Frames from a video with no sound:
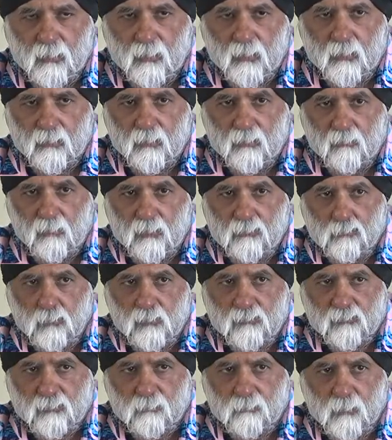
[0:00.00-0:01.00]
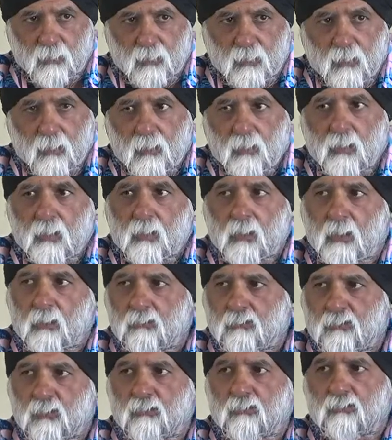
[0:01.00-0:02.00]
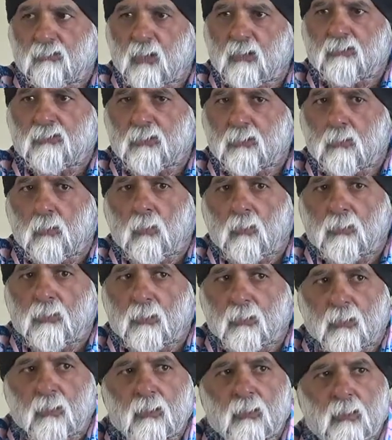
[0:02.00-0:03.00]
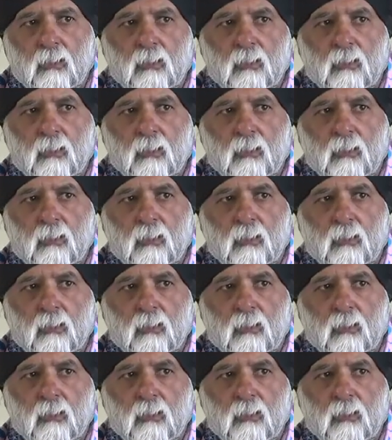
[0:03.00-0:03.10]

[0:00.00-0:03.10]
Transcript: at the graduation, but it's just such an honor